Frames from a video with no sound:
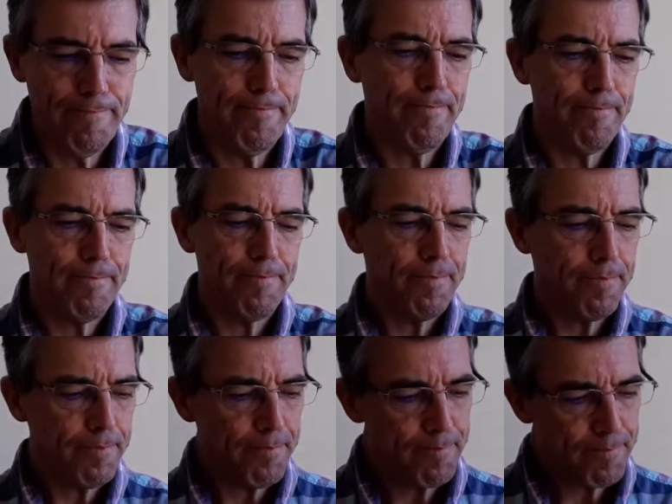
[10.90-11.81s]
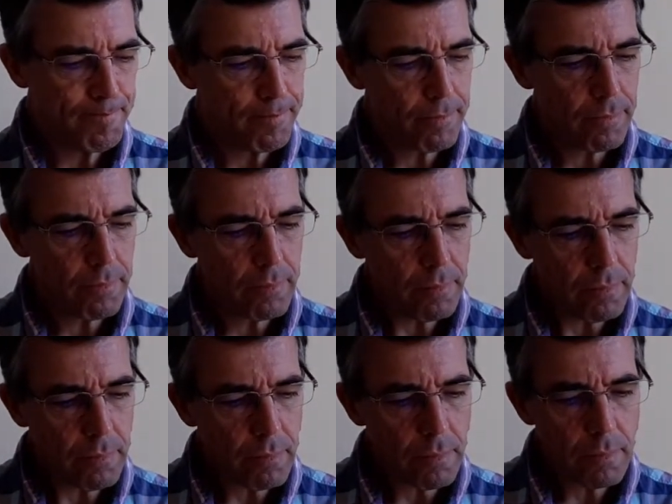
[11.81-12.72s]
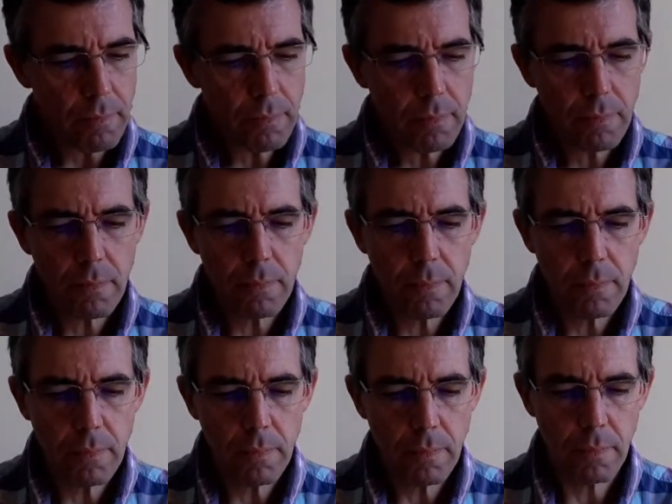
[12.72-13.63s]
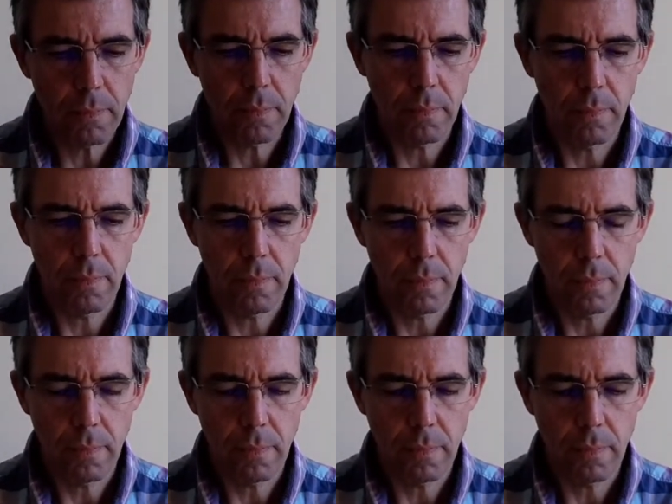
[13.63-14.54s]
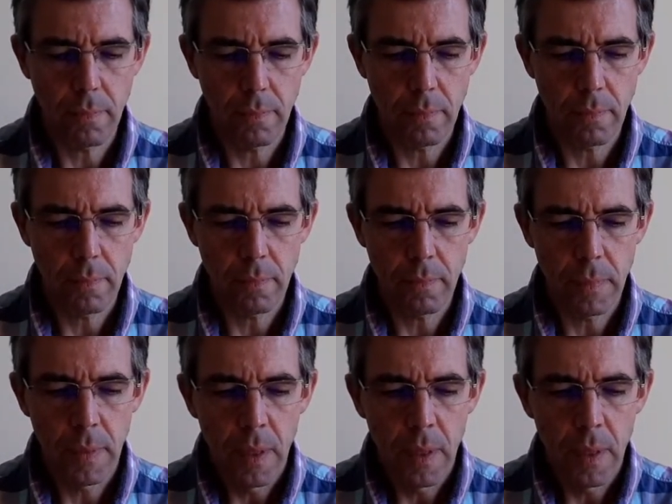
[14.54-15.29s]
(no one is talking)